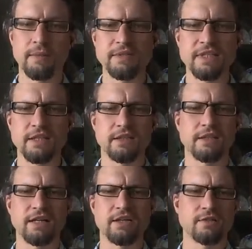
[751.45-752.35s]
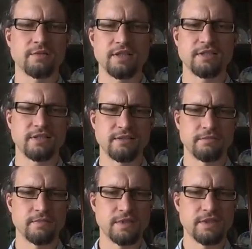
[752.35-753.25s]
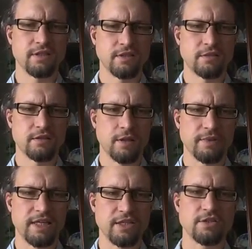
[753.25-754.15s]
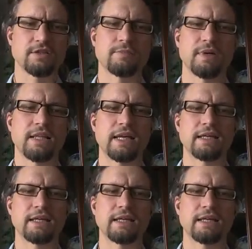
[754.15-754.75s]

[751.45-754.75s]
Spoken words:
I'm not saying that Leithart doesn't see complications, but